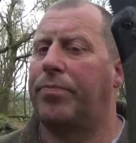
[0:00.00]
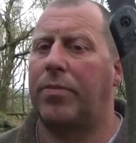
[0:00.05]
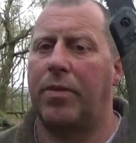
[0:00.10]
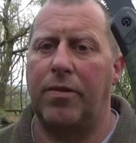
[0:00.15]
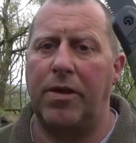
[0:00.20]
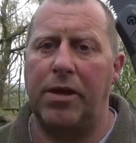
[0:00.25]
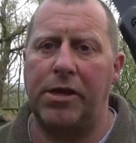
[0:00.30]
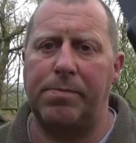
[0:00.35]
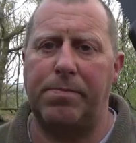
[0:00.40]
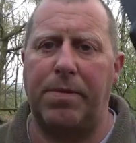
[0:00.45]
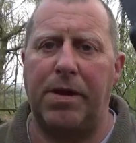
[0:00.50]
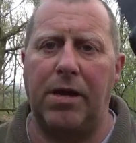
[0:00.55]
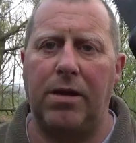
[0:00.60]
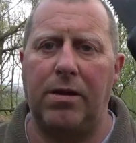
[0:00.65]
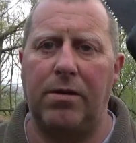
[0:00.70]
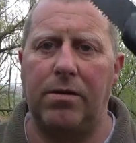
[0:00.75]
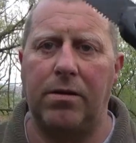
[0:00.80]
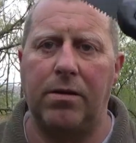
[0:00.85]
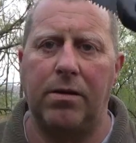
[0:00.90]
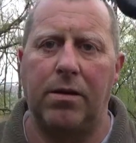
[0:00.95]
this
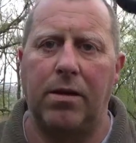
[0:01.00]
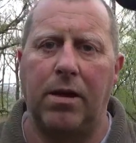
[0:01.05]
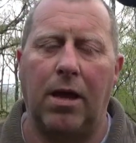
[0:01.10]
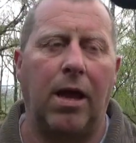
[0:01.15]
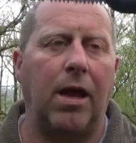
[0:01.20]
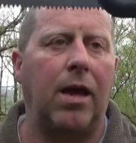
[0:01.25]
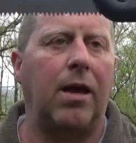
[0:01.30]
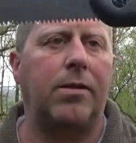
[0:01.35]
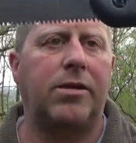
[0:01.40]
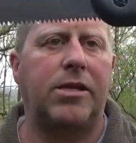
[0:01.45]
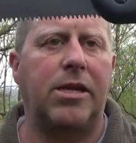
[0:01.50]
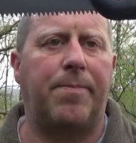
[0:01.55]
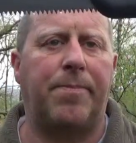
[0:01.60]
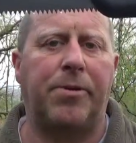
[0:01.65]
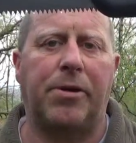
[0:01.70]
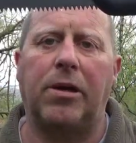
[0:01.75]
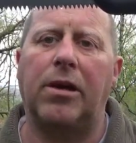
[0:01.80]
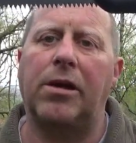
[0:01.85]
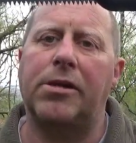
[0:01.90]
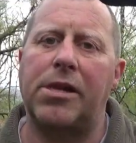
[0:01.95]
being a
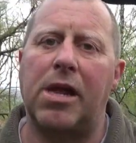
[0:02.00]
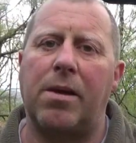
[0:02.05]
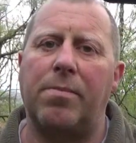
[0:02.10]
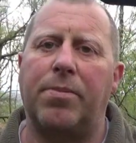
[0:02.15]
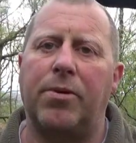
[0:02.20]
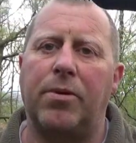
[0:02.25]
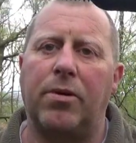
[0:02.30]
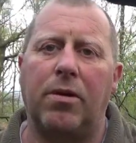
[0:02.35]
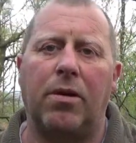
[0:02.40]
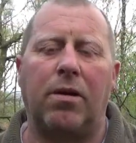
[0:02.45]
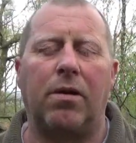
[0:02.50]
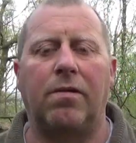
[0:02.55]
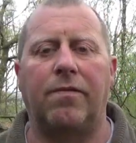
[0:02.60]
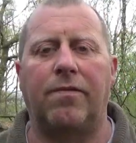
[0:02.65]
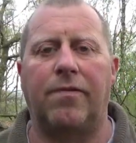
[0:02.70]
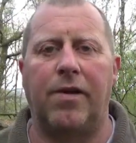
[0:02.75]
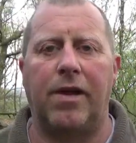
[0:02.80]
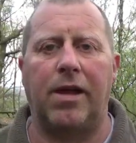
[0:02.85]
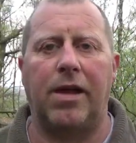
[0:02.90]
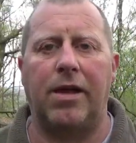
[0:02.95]
typical example
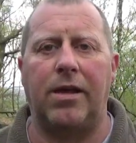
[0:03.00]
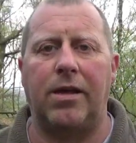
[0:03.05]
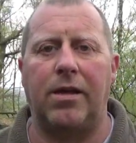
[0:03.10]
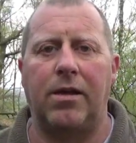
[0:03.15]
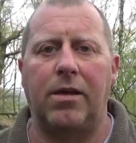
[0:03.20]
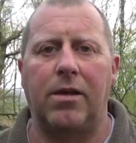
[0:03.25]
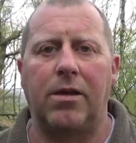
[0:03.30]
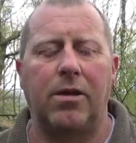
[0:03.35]
of a